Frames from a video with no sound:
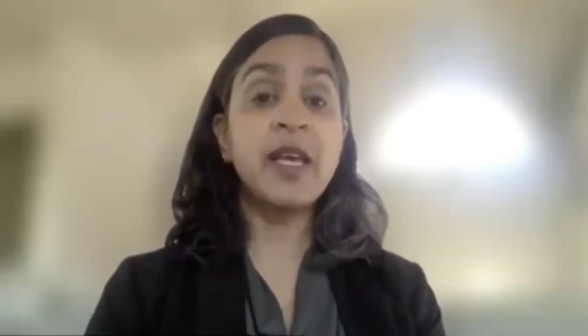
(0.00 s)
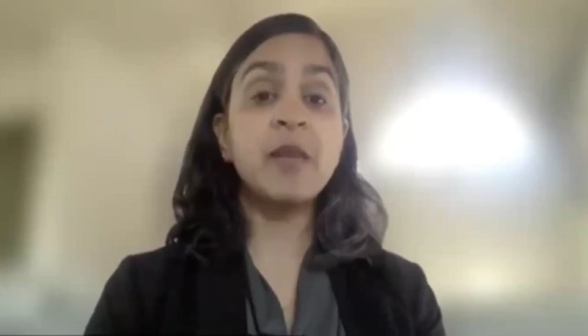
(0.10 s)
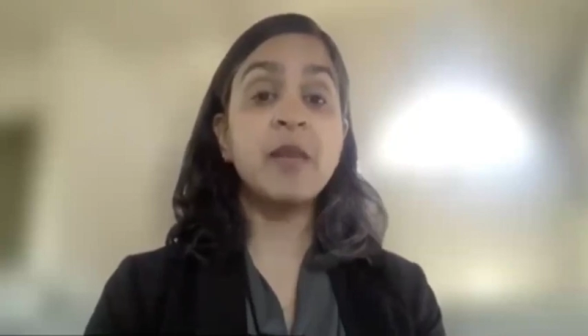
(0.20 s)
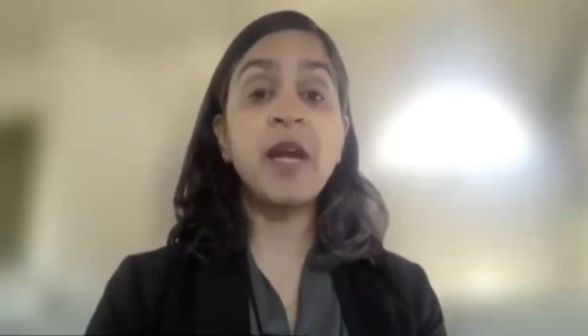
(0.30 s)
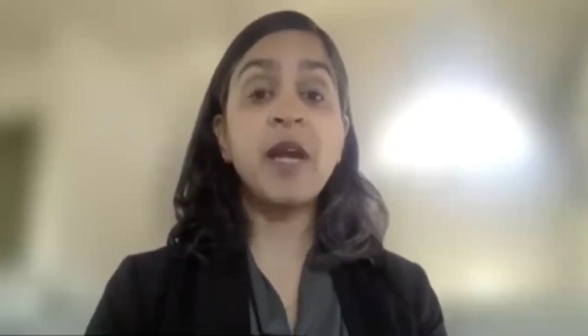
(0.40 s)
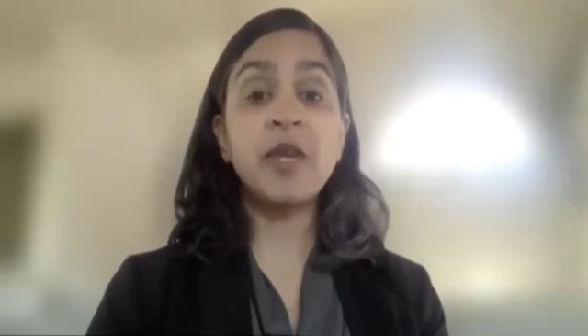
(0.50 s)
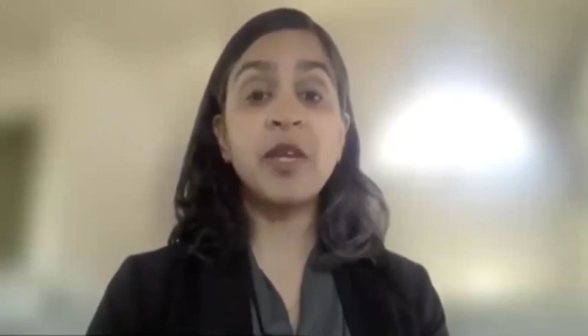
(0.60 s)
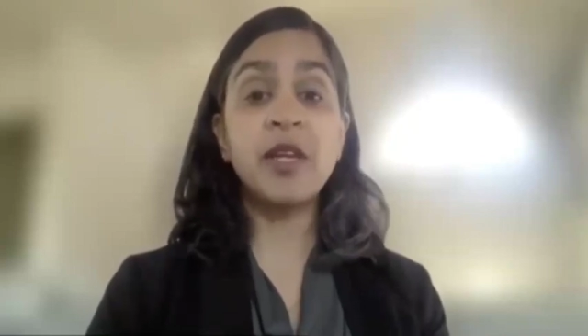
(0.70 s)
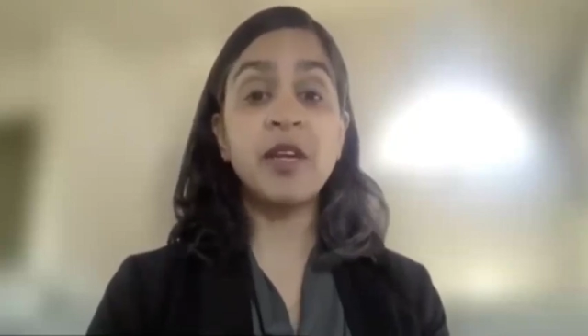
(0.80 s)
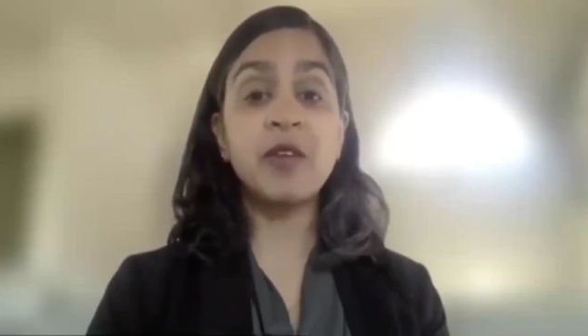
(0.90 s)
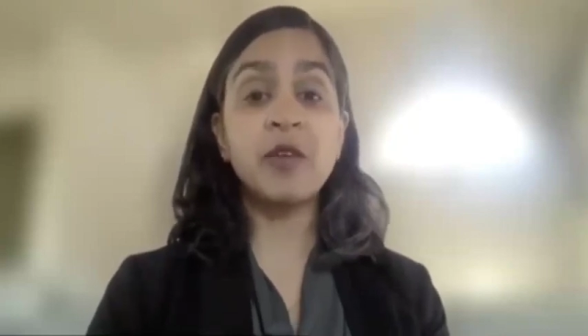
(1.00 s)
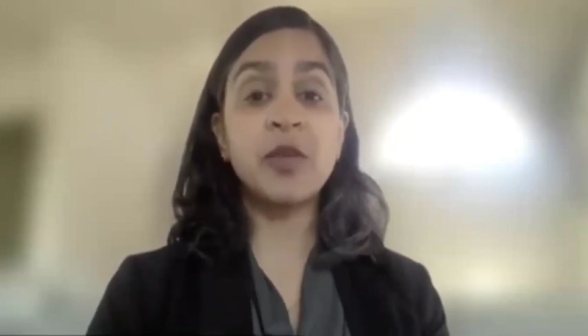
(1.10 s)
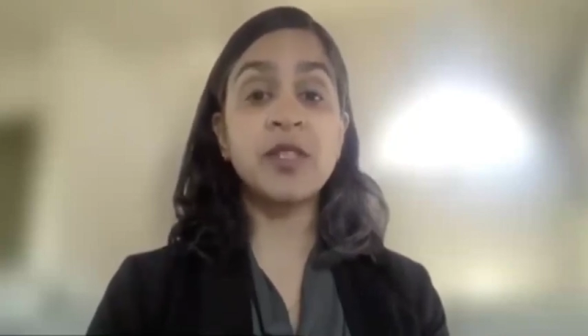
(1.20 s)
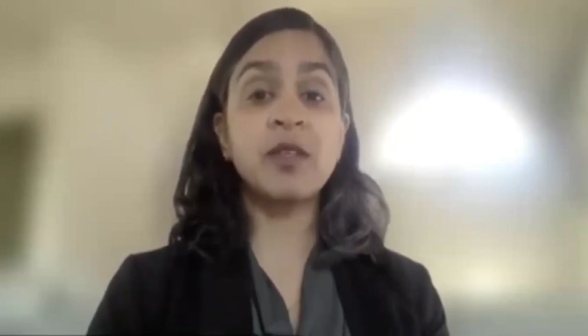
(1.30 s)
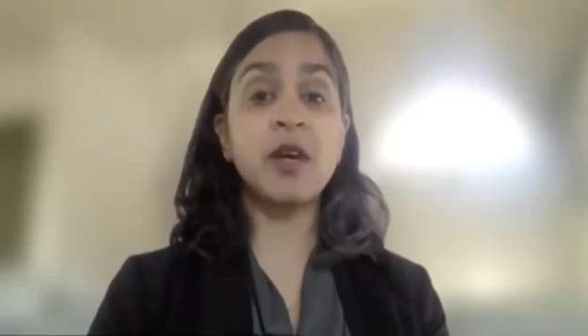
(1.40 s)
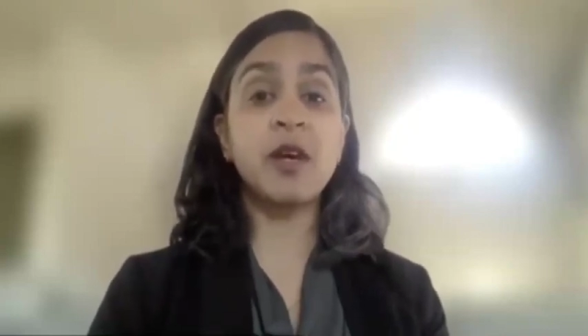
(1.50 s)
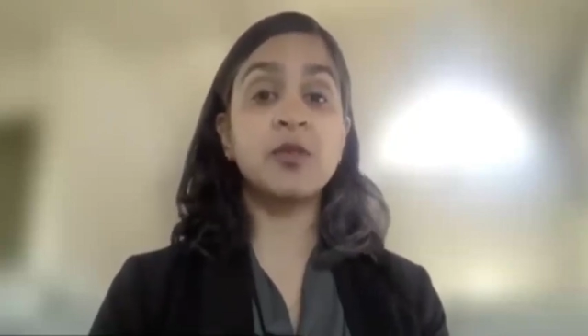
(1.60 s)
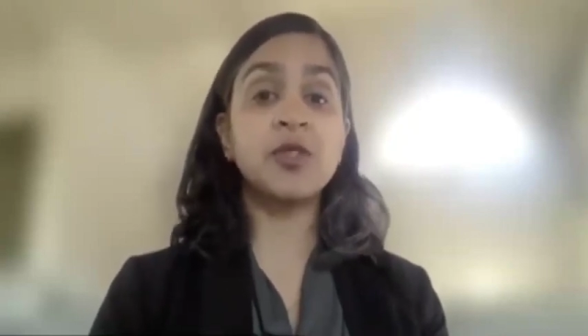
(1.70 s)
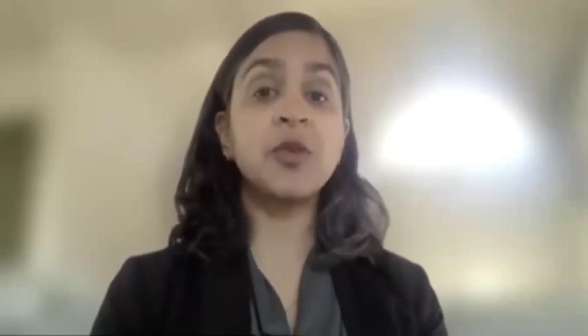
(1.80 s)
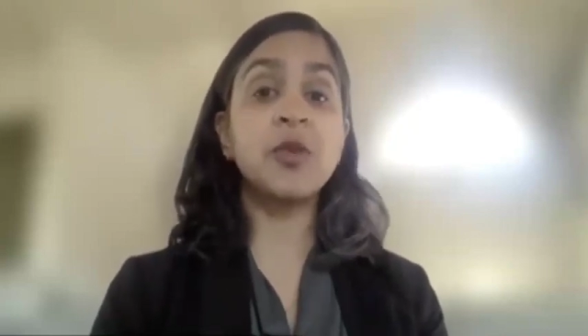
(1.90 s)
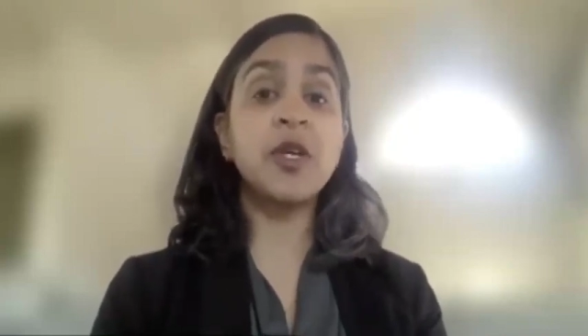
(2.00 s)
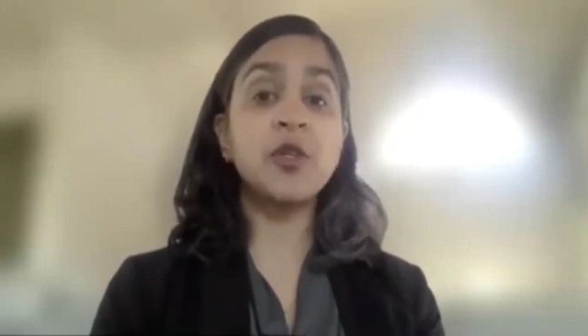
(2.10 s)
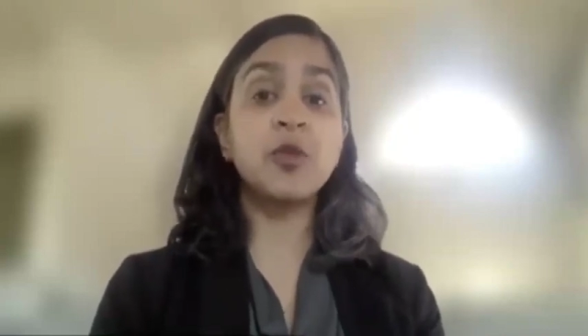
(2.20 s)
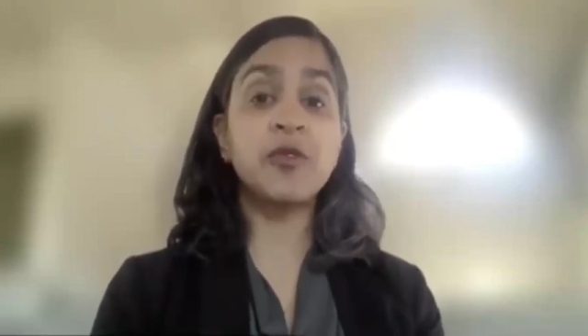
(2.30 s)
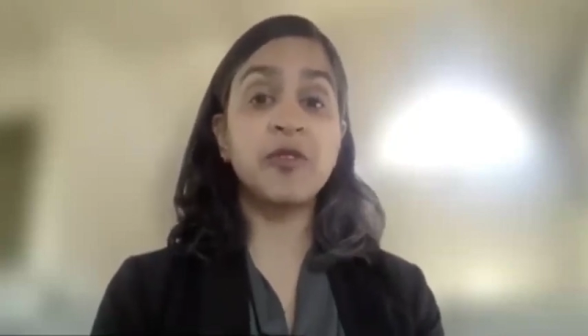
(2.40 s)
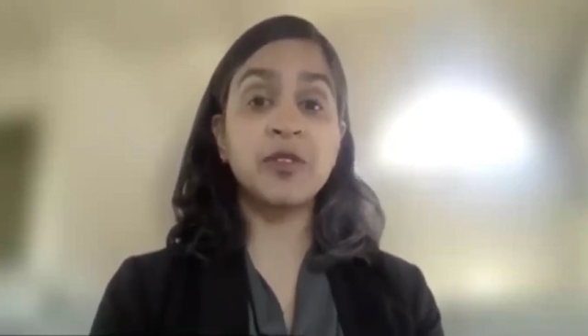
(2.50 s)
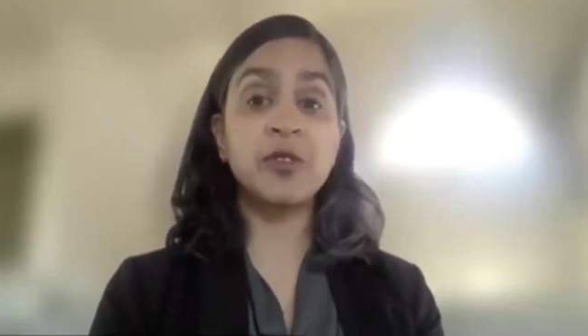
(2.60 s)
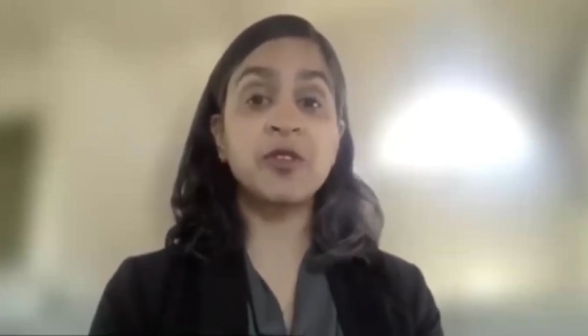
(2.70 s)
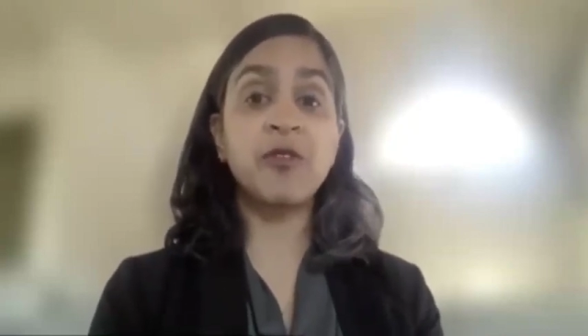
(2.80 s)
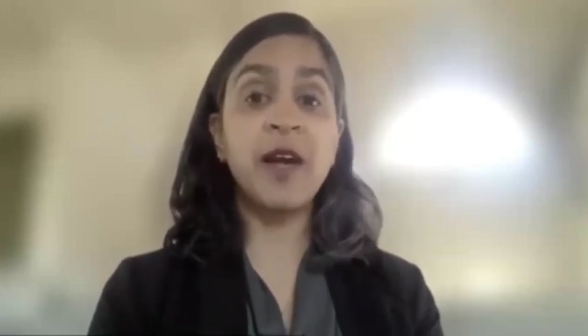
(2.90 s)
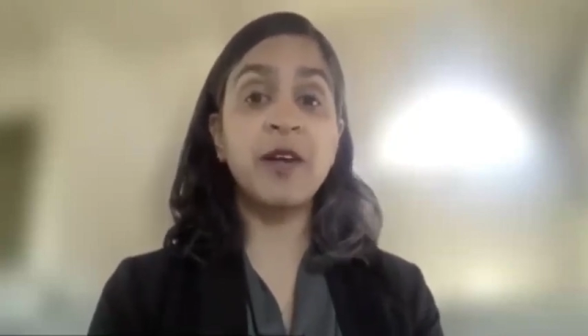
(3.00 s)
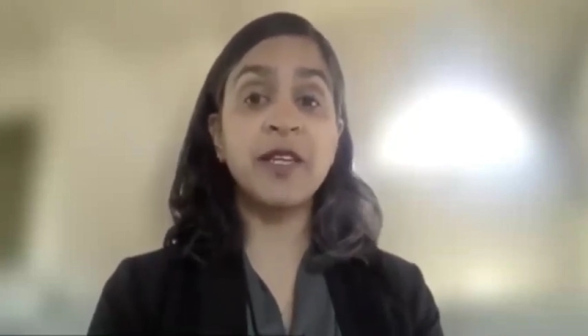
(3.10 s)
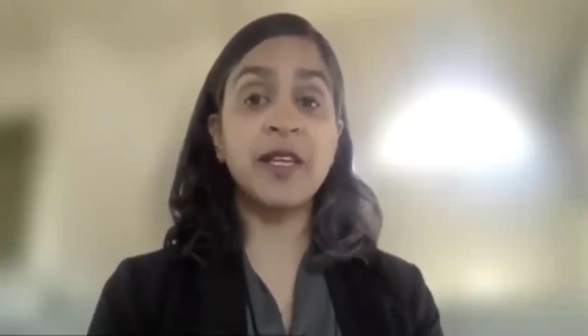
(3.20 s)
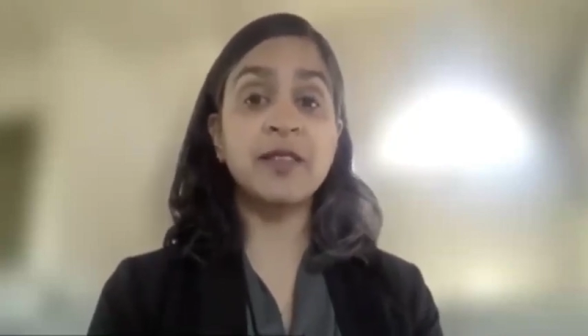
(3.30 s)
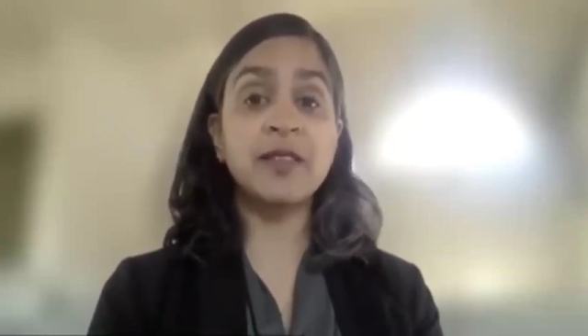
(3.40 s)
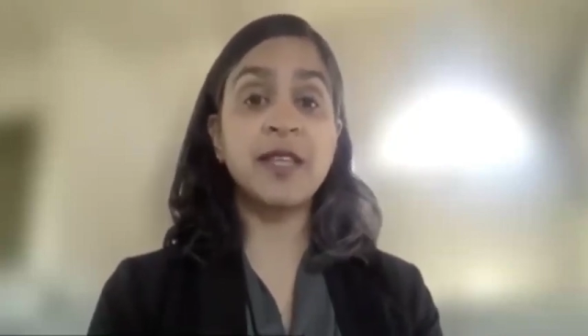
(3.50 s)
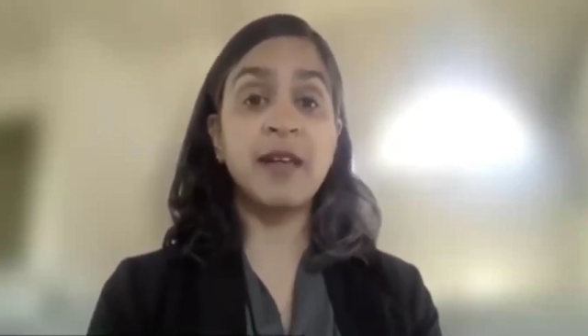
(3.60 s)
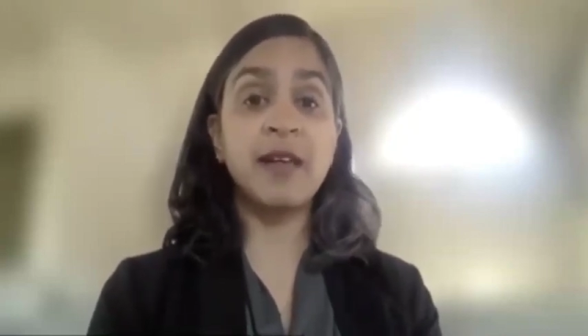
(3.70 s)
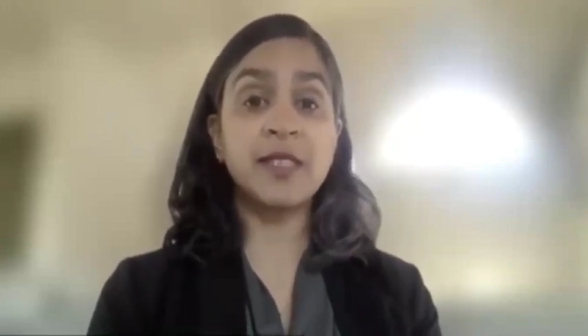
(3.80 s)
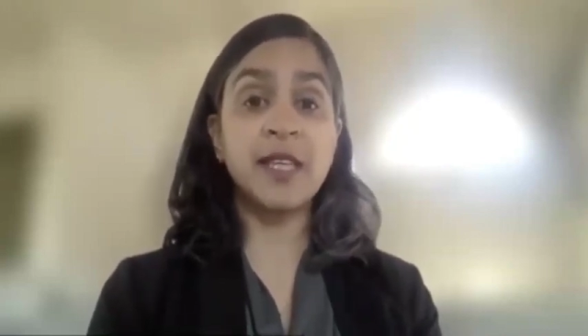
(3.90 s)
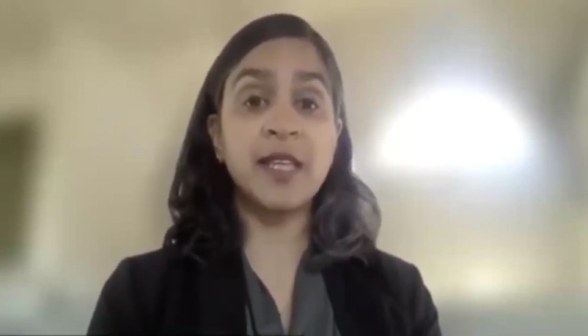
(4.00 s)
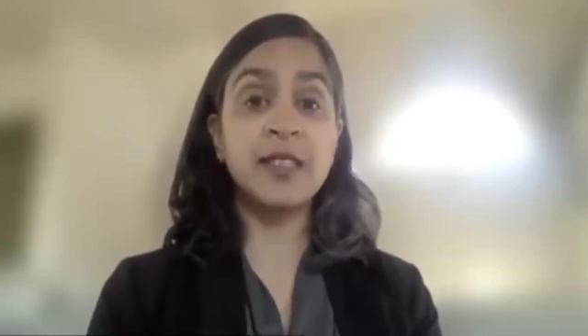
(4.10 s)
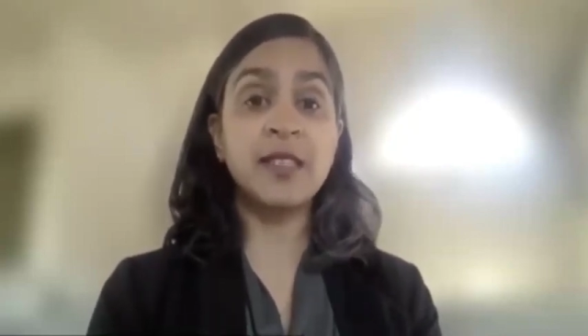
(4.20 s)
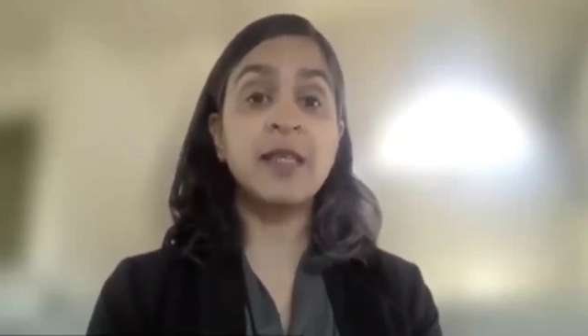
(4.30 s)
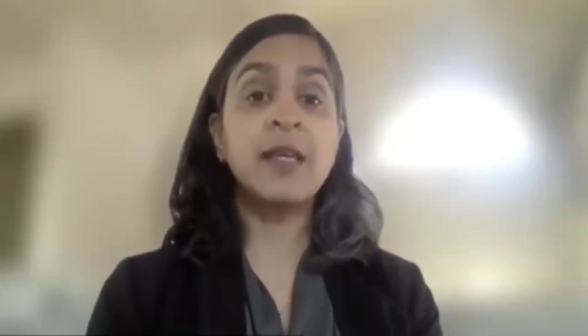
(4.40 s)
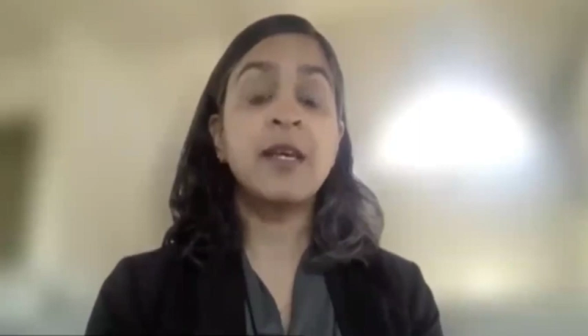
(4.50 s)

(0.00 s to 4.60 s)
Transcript: In my reading of a recent lawsuit two Hindu professors filed against Cal State